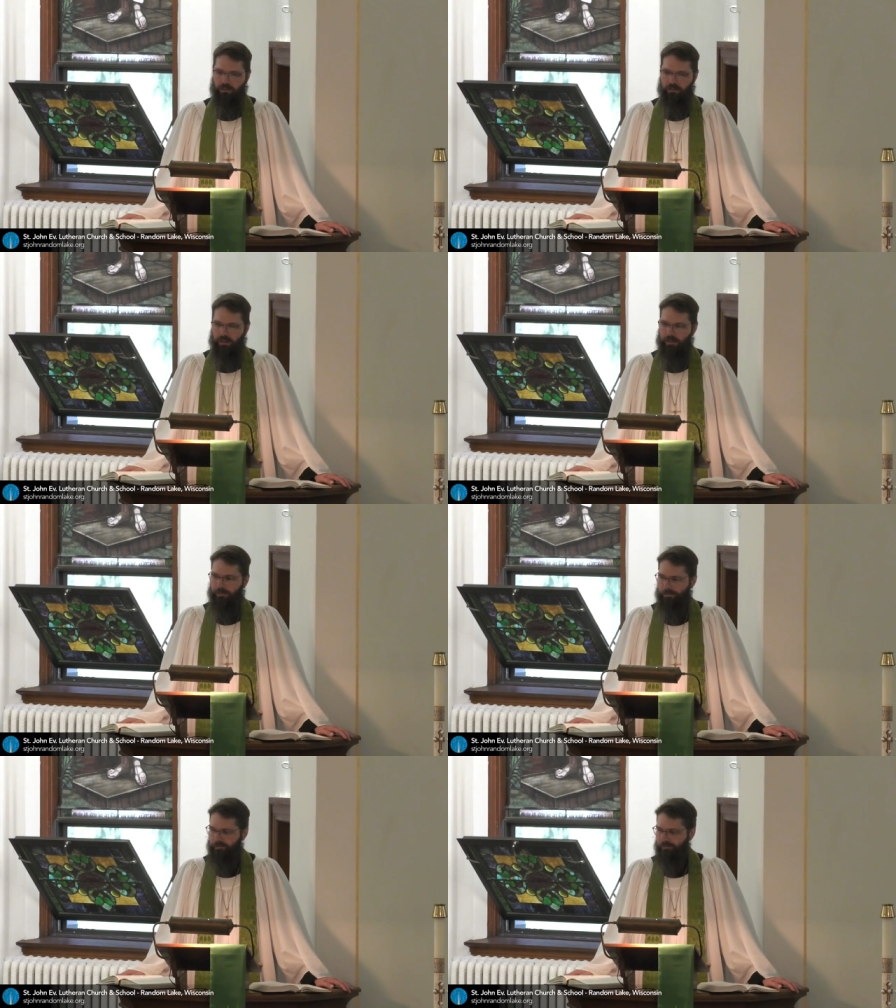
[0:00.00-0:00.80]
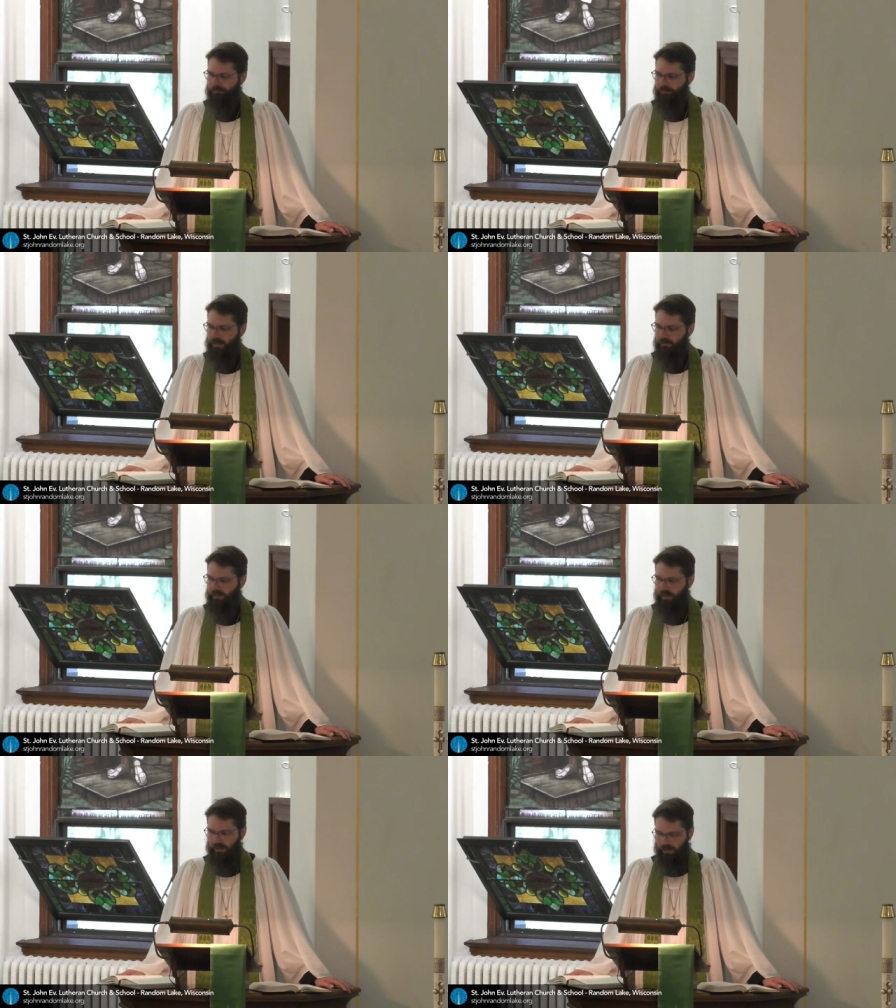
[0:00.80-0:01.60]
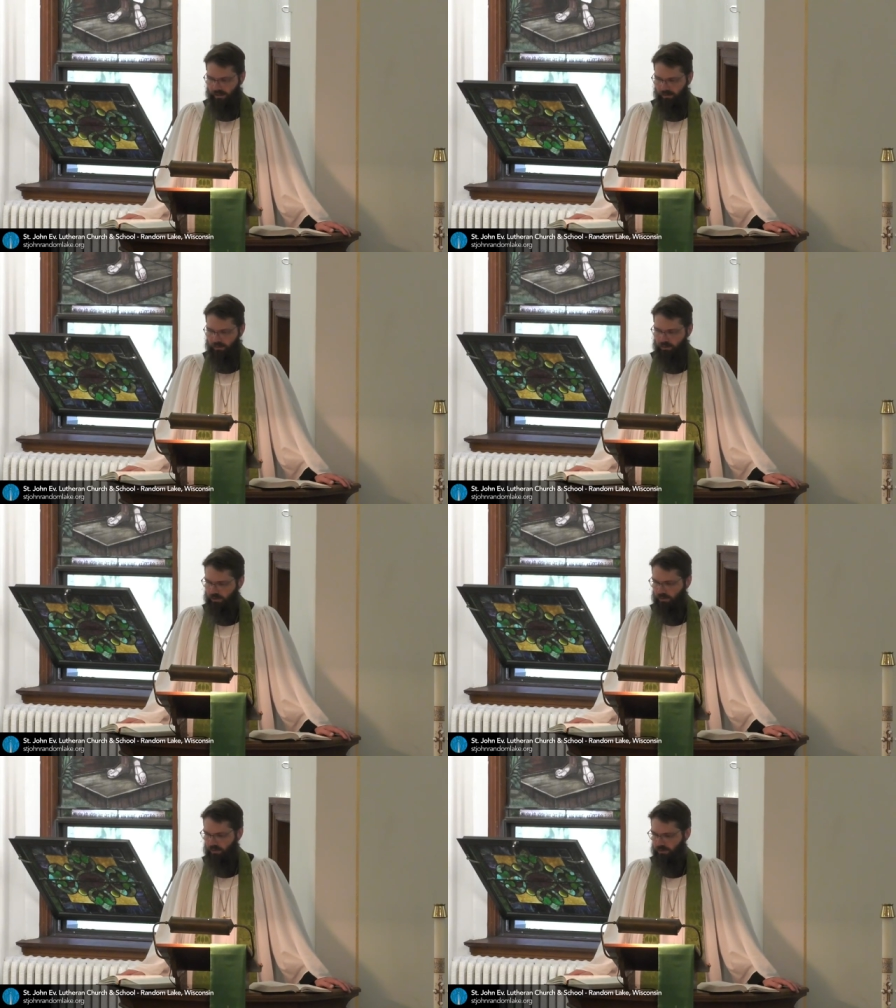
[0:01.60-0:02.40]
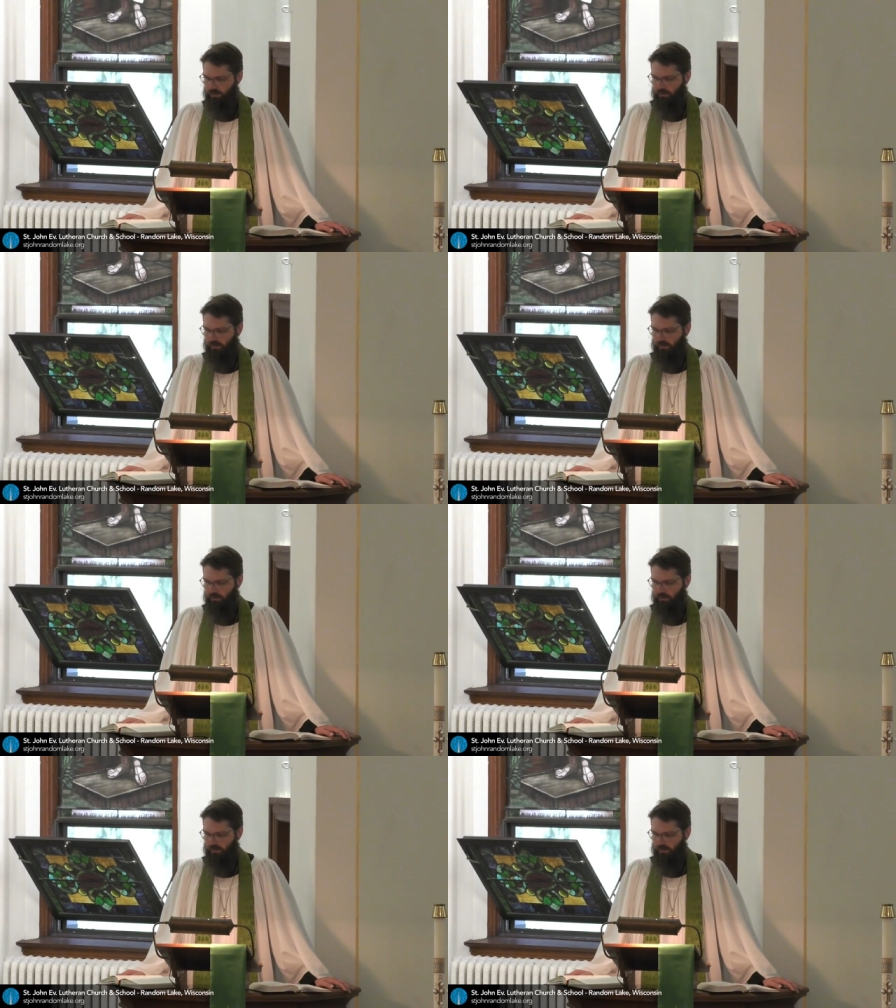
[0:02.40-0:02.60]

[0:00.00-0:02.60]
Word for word: like the icon of the church